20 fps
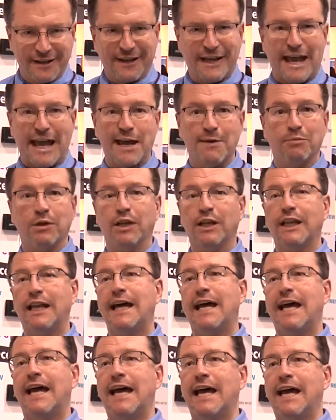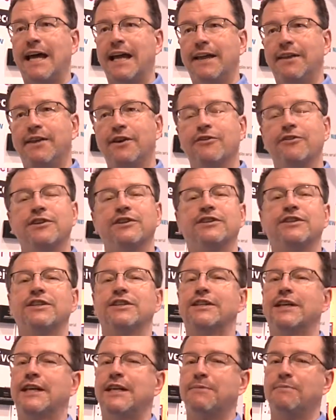cable, and there
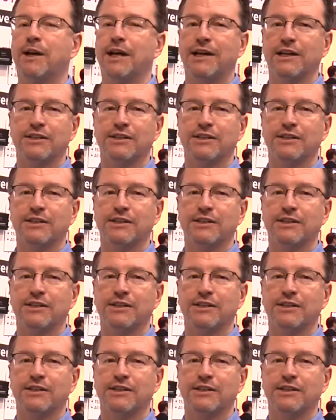isn't anybody